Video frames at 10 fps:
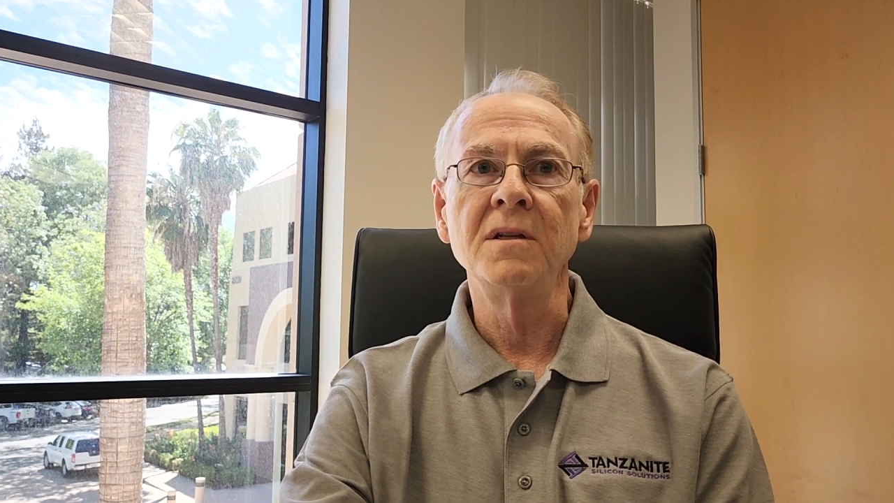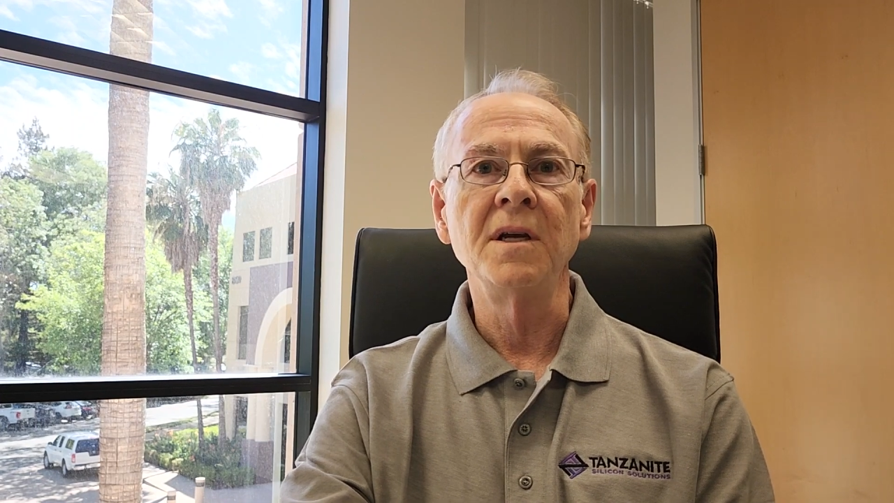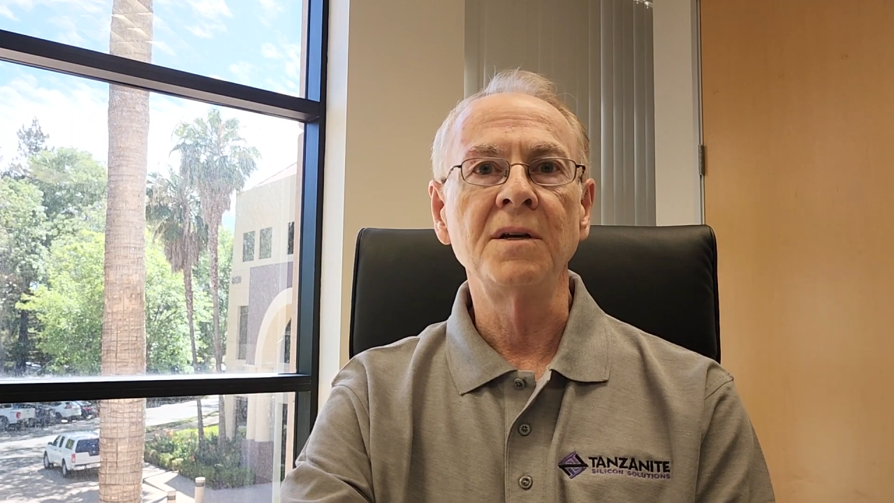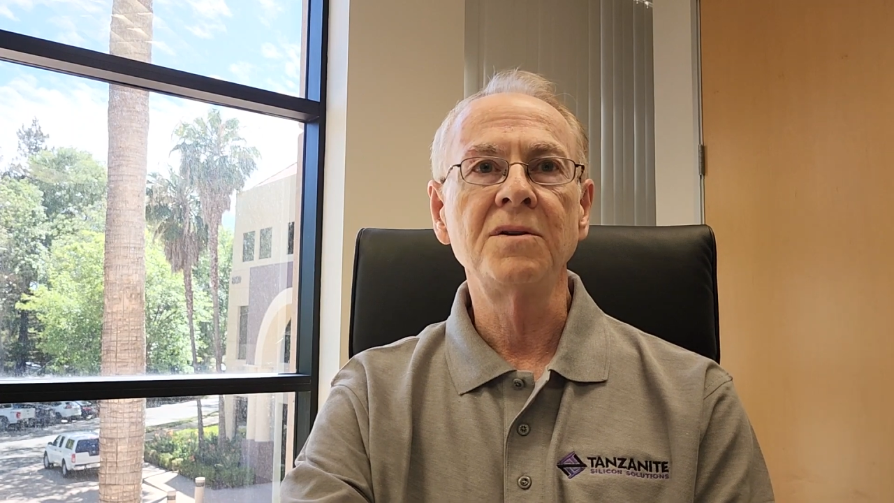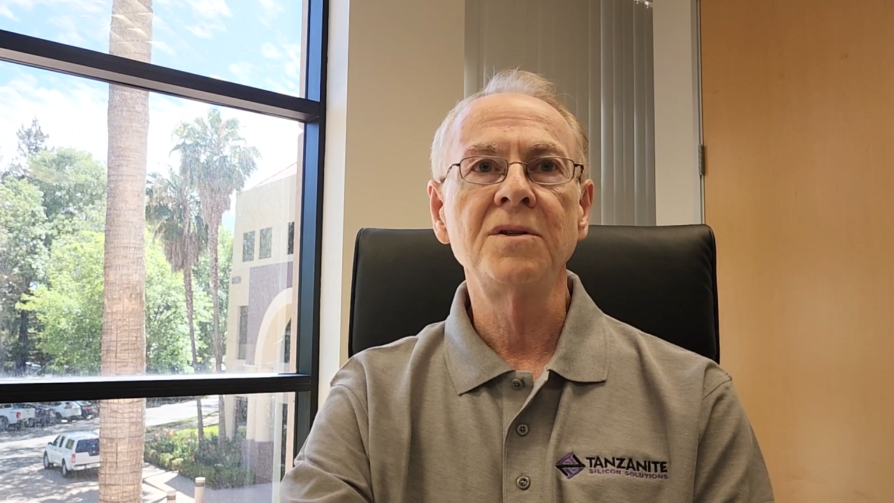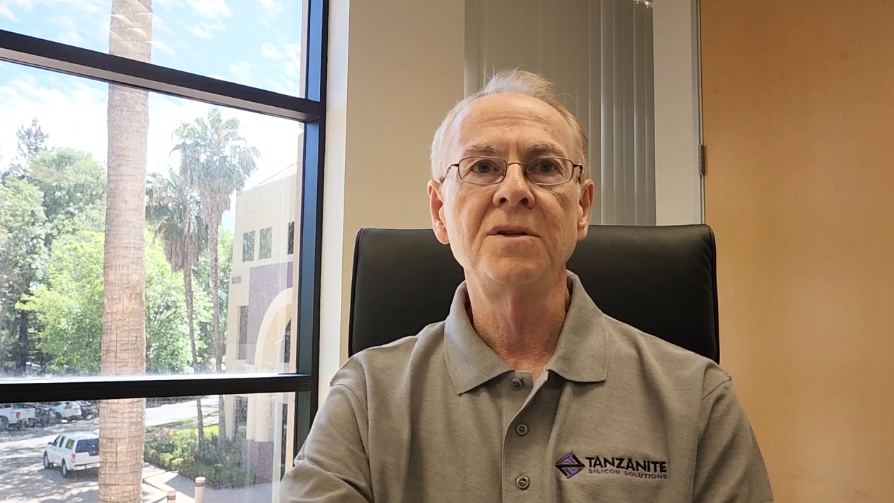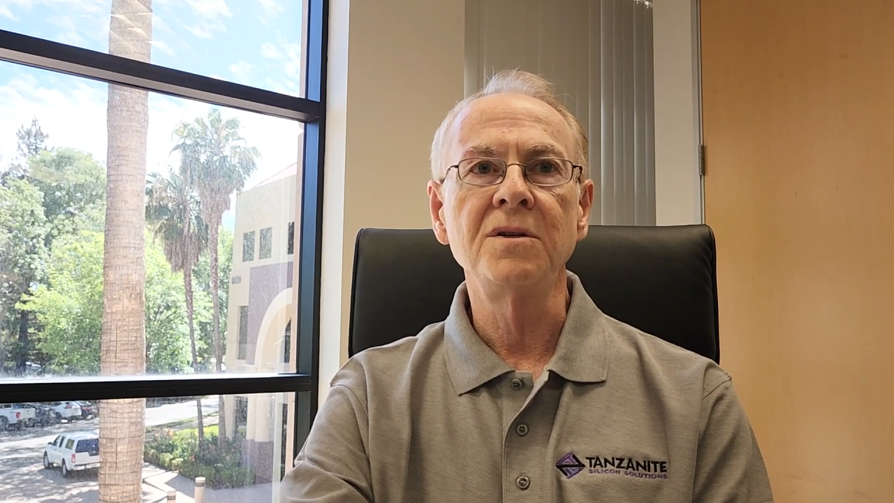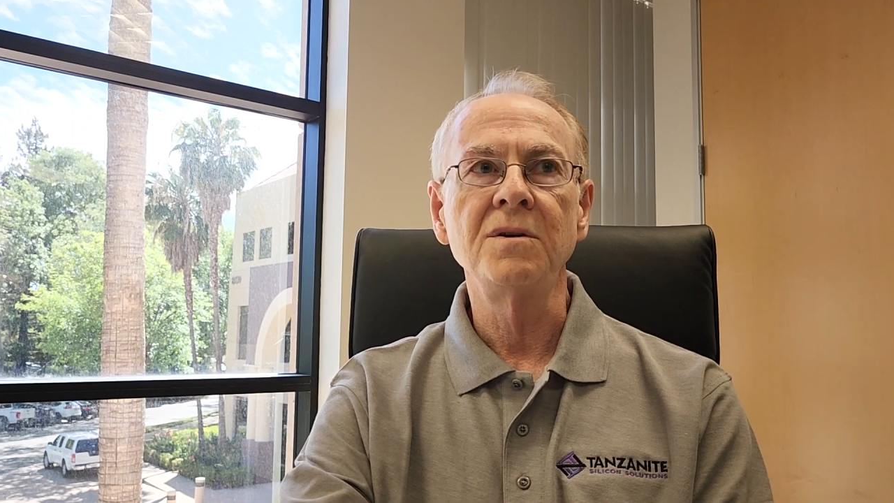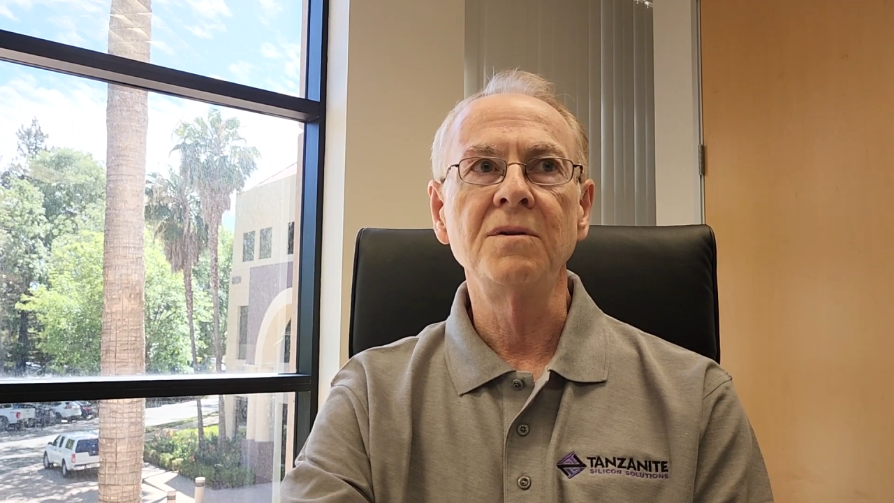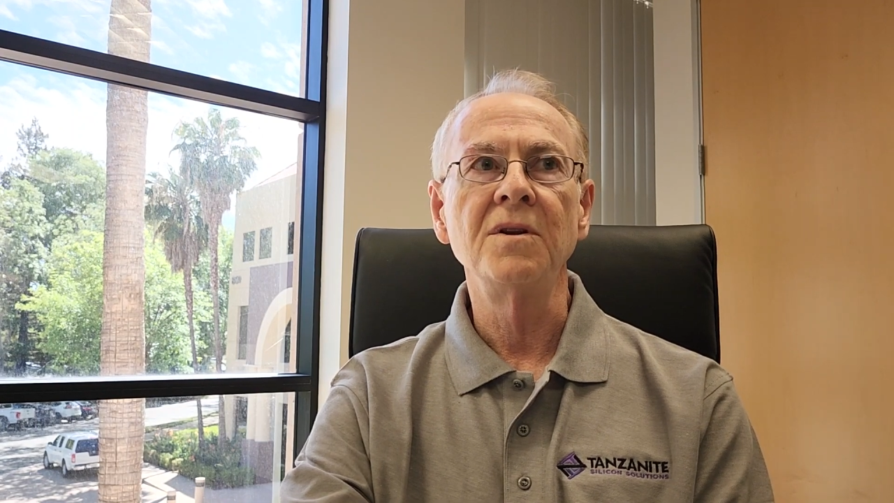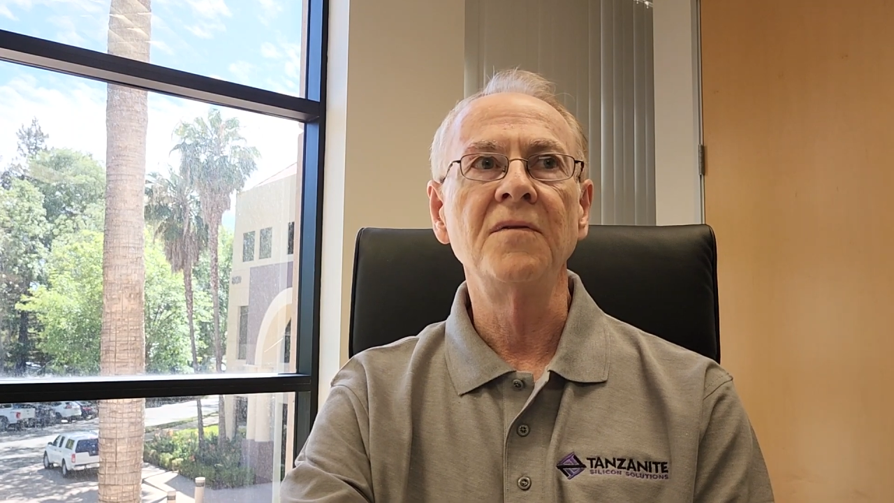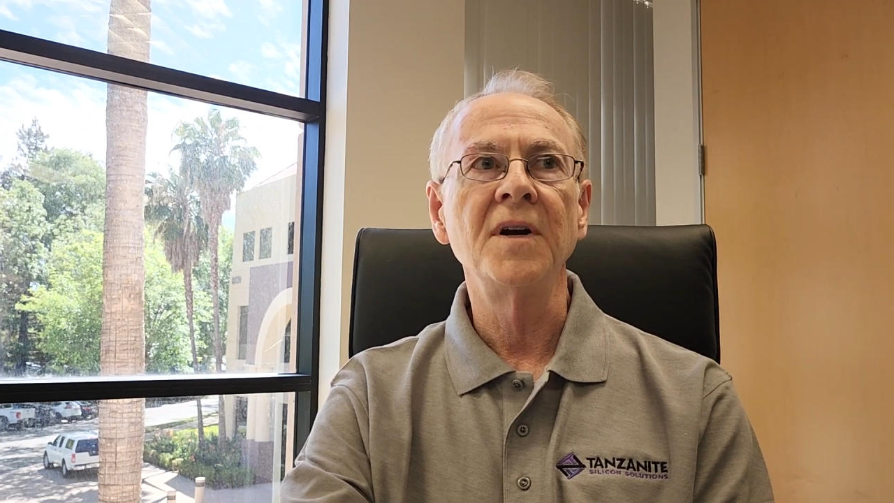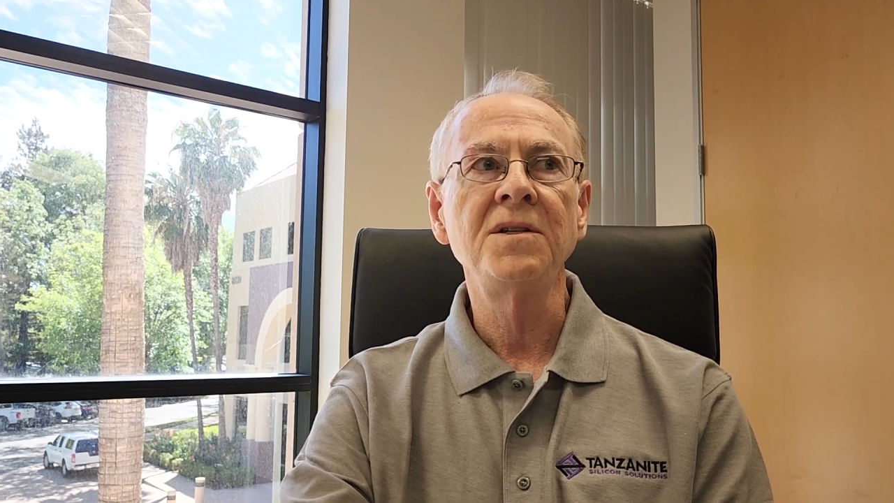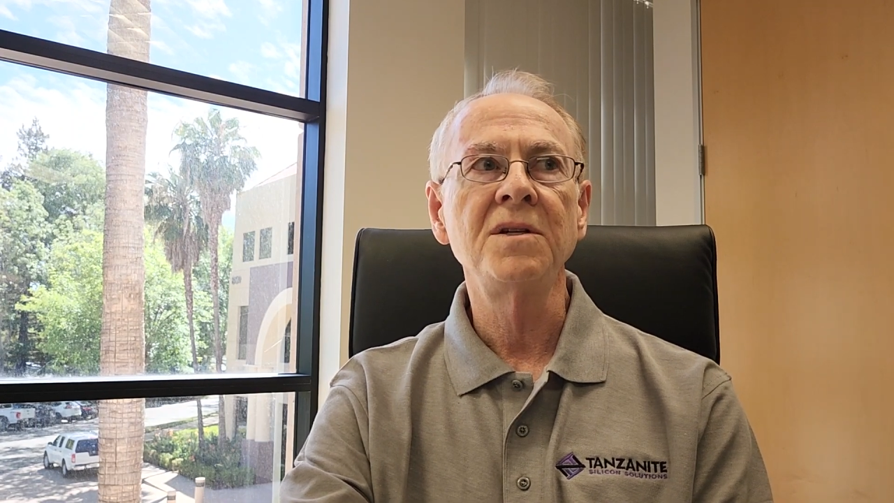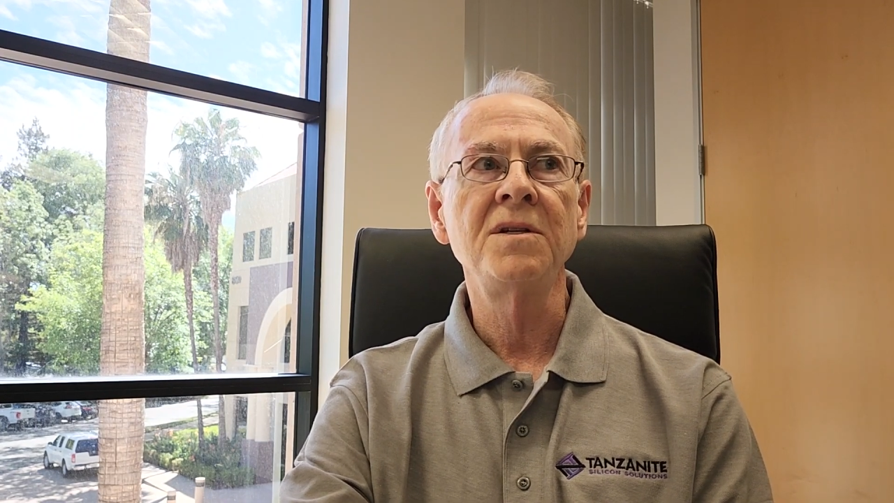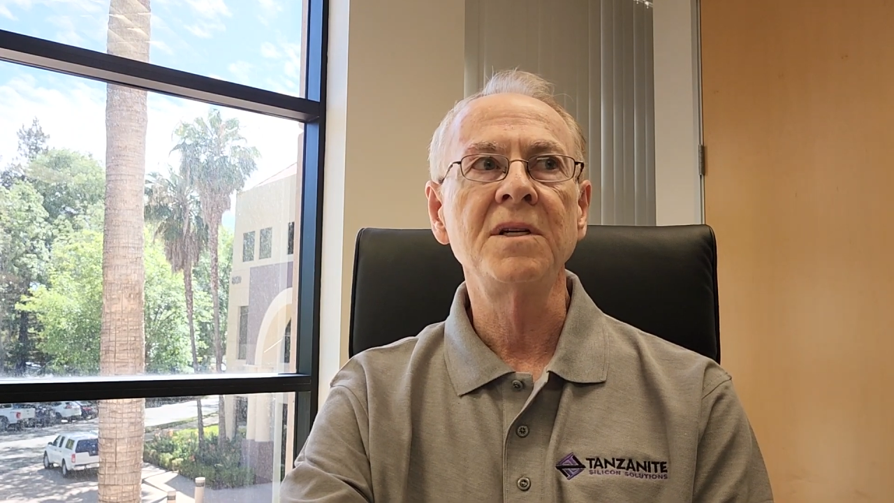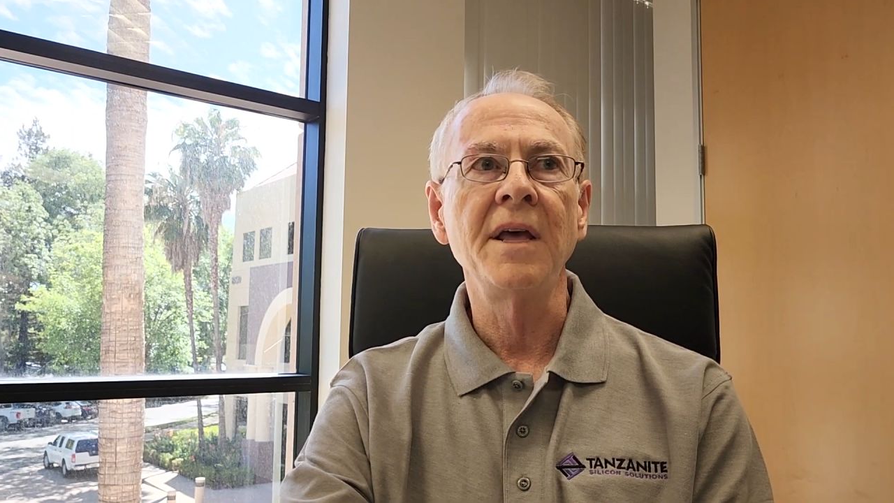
links to the devices,